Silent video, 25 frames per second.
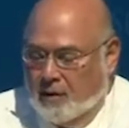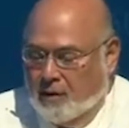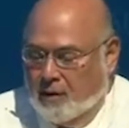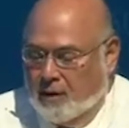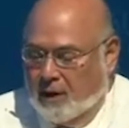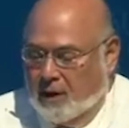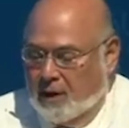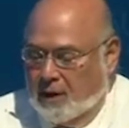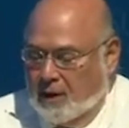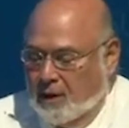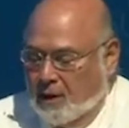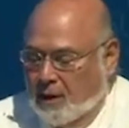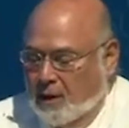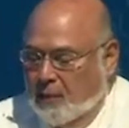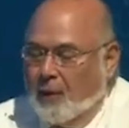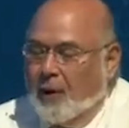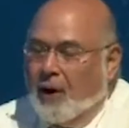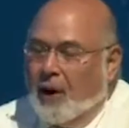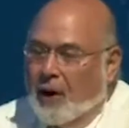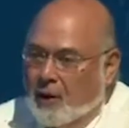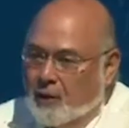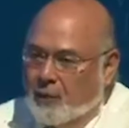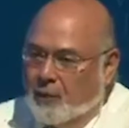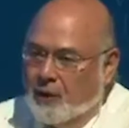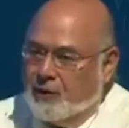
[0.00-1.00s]

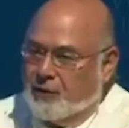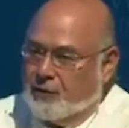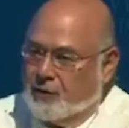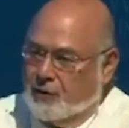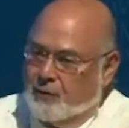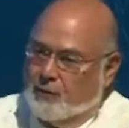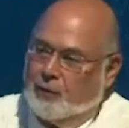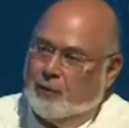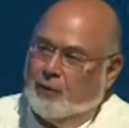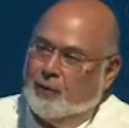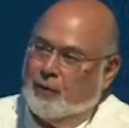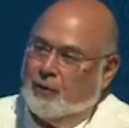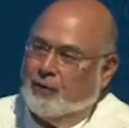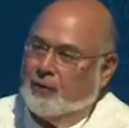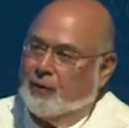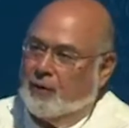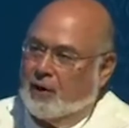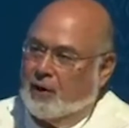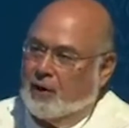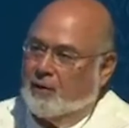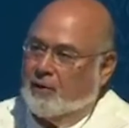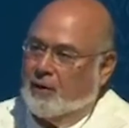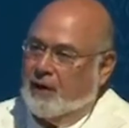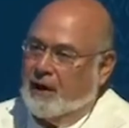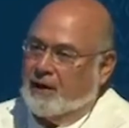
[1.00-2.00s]
upon which the rule of
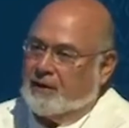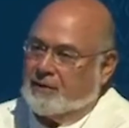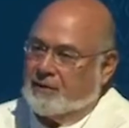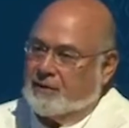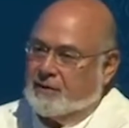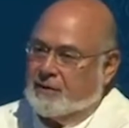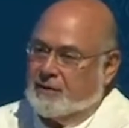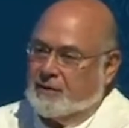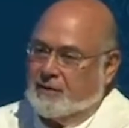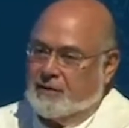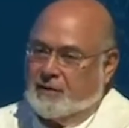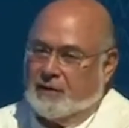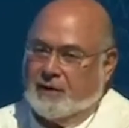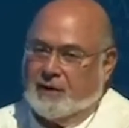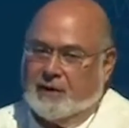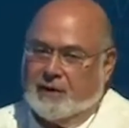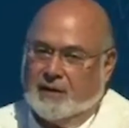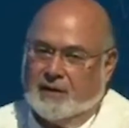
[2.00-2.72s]
law rests.